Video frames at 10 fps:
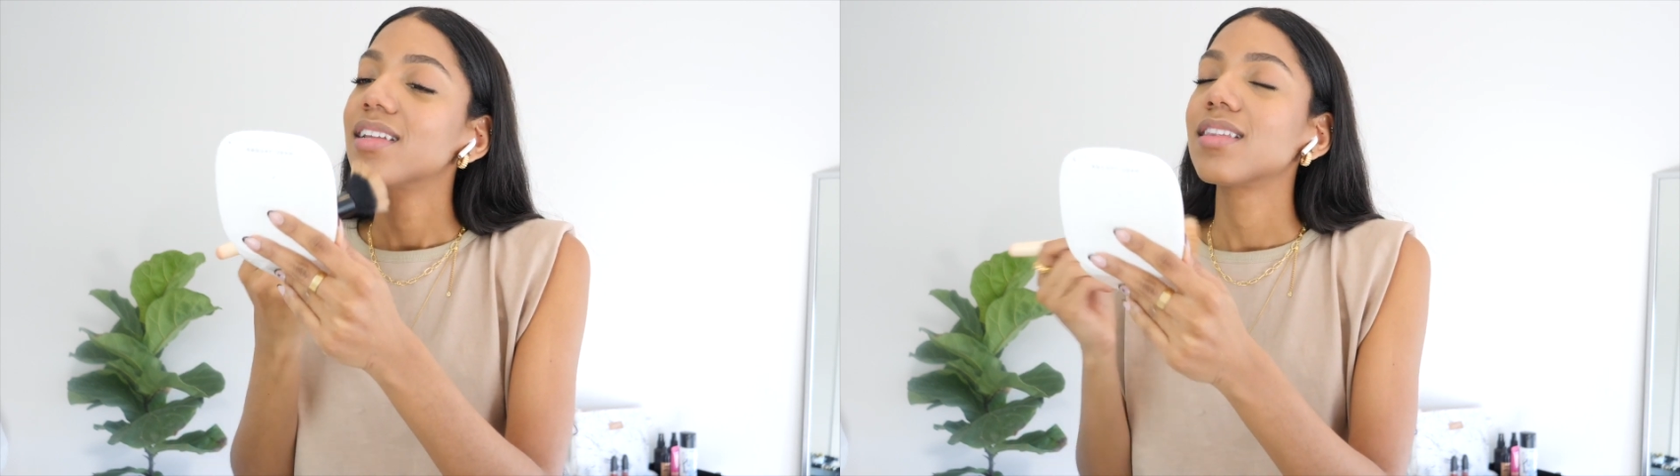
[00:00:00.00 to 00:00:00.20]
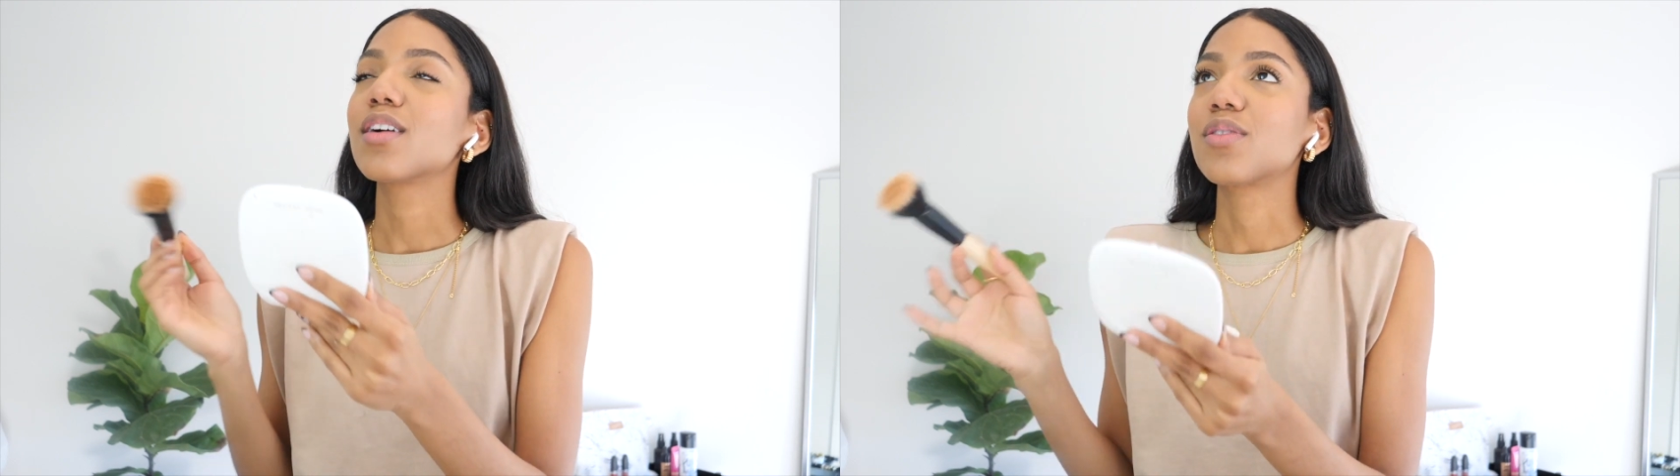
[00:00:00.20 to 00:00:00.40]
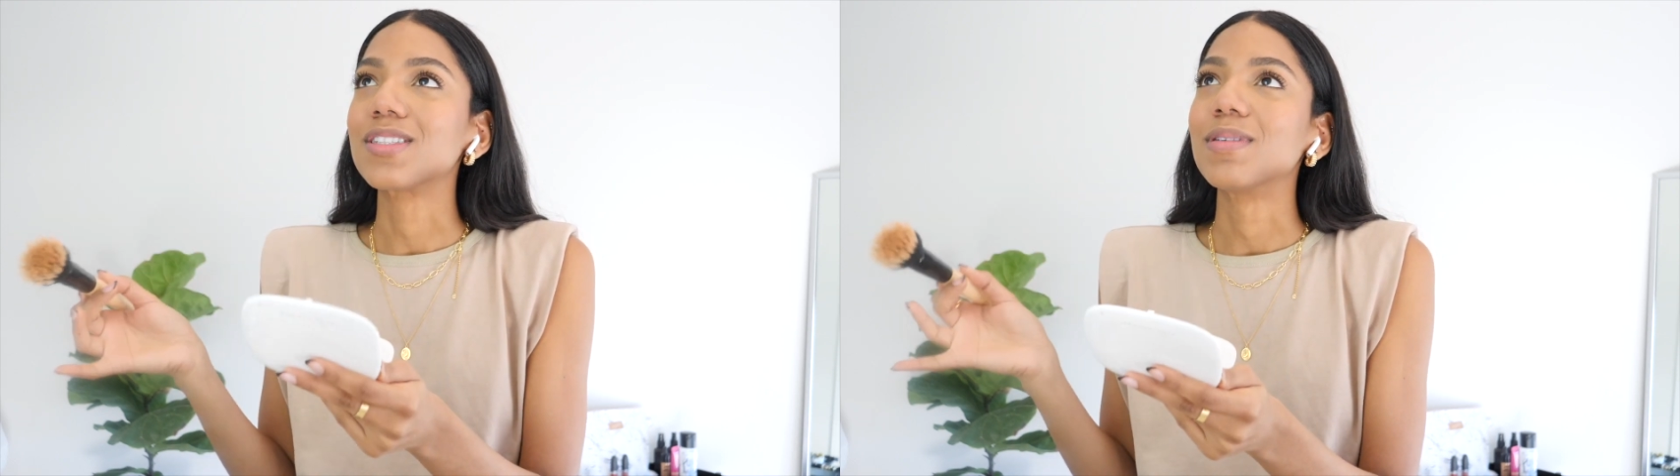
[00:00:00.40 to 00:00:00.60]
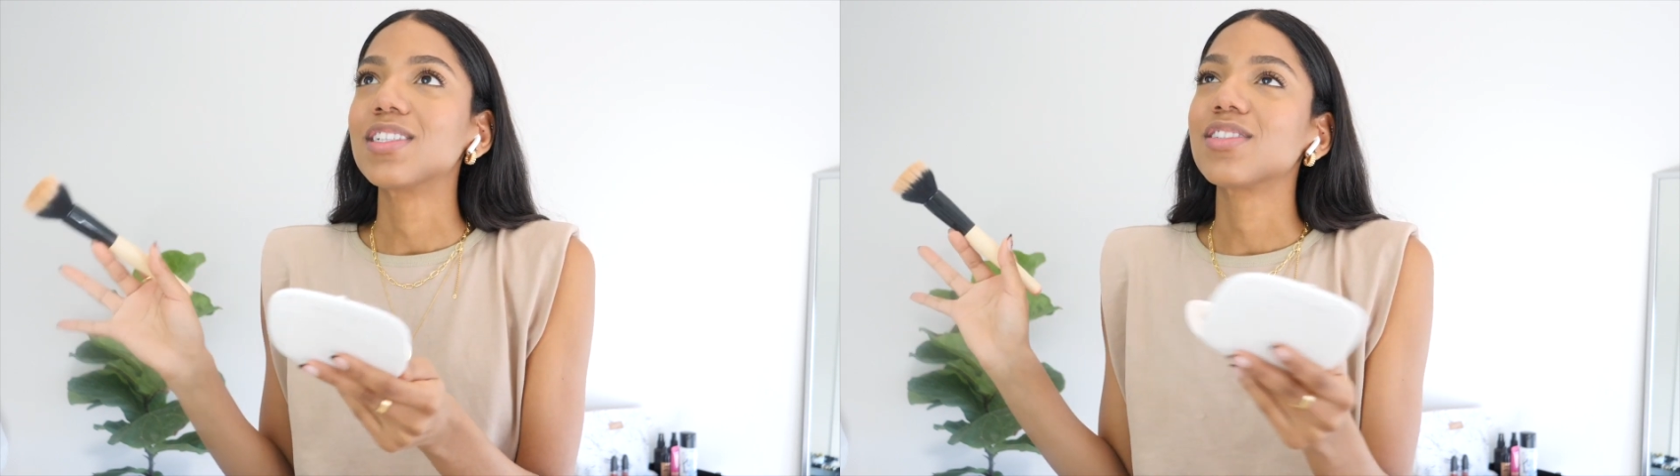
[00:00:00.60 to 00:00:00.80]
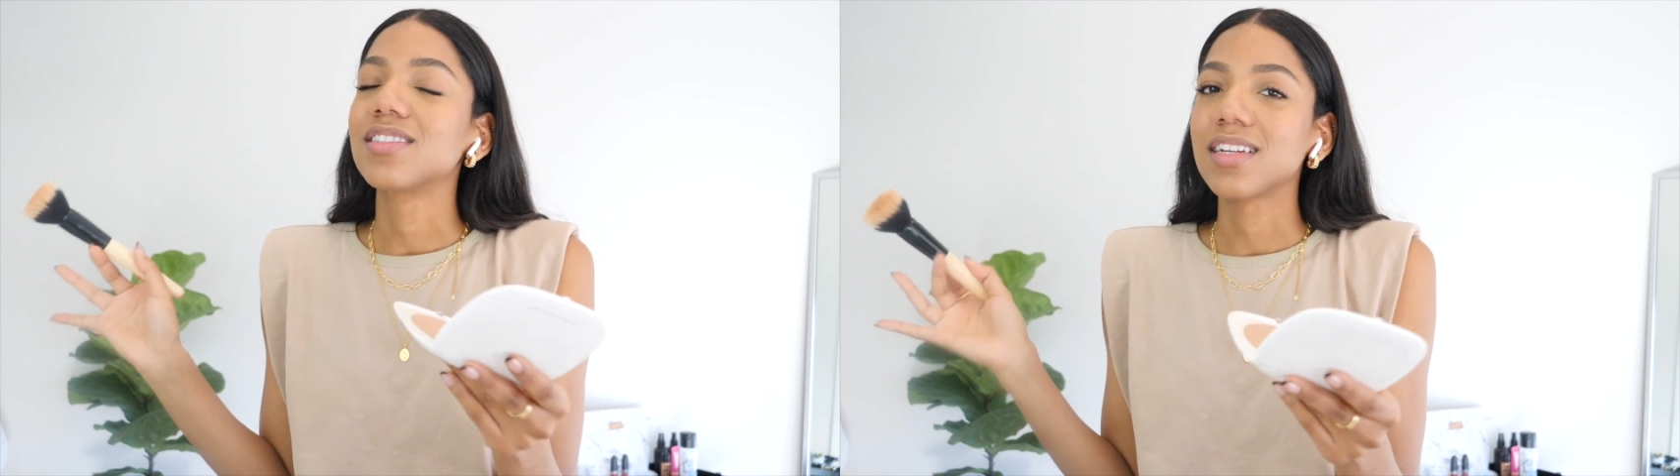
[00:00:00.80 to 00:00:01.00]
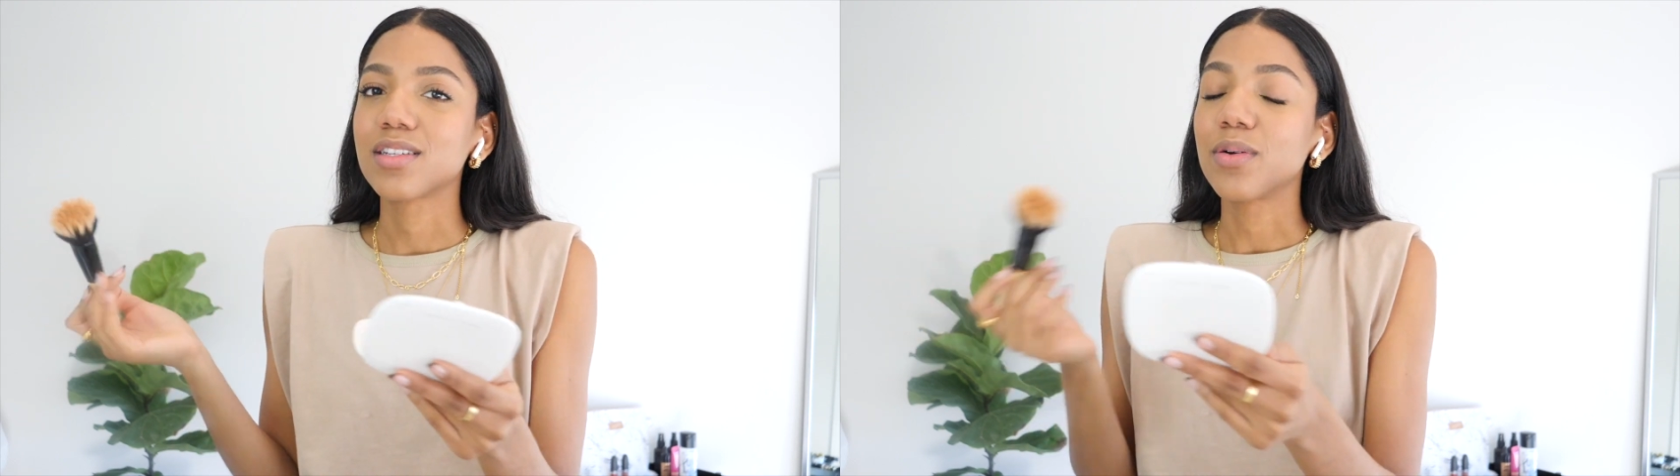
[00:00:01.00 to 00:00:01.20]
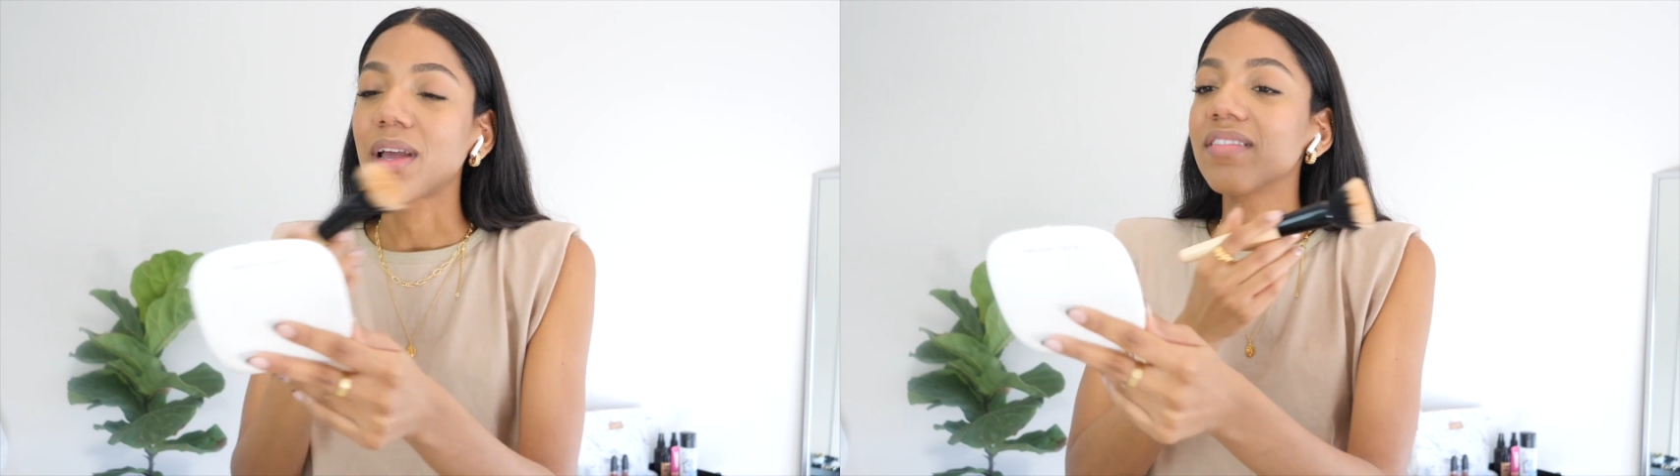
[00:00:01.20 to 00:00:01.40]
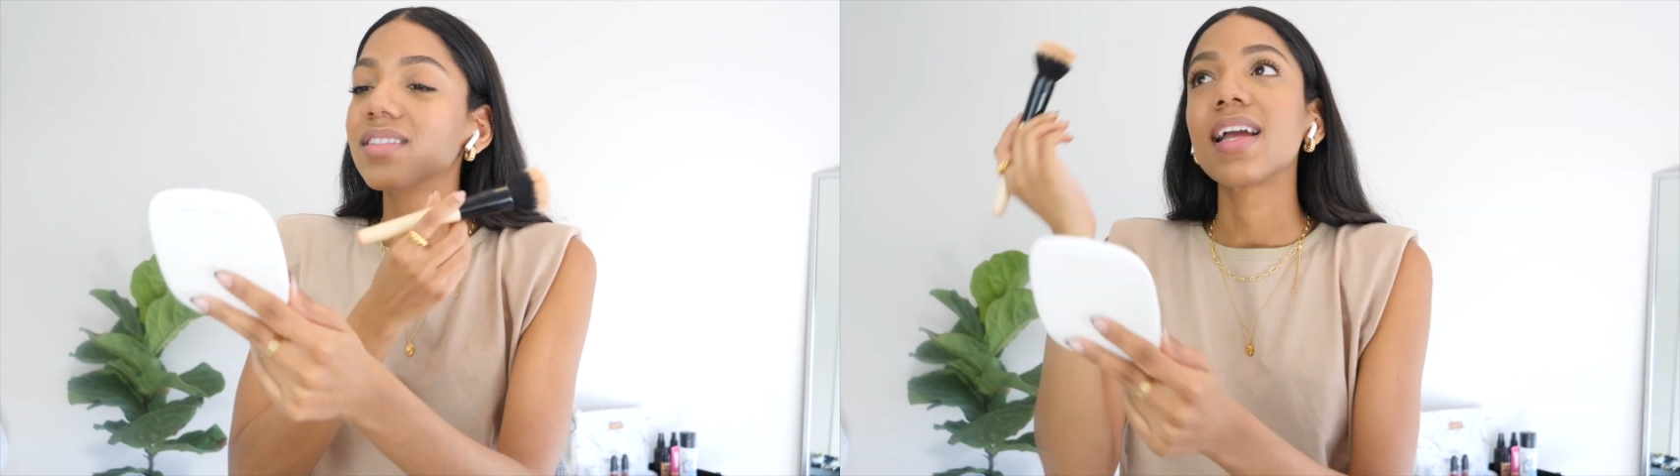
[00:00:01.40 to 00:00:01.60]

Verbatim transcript: Not Christmas, just like no gifts.